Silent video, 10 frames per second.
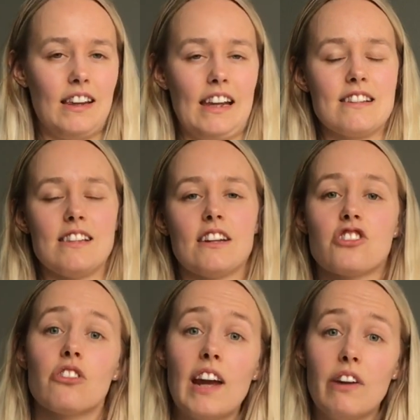It's such a
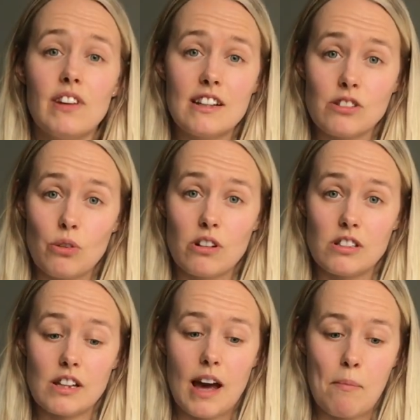great
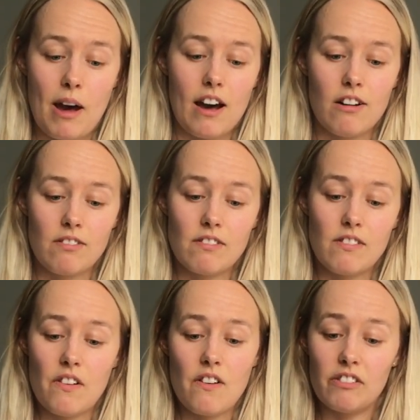resource about
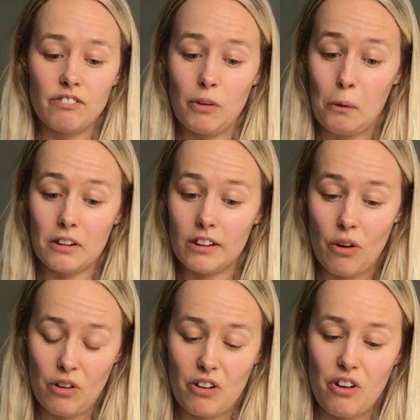what
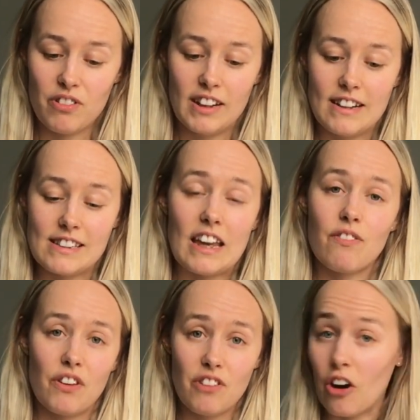long COVID is, if
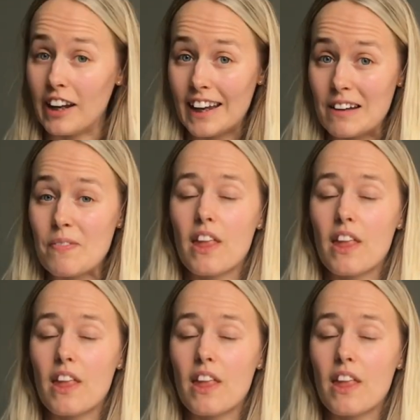you've got it.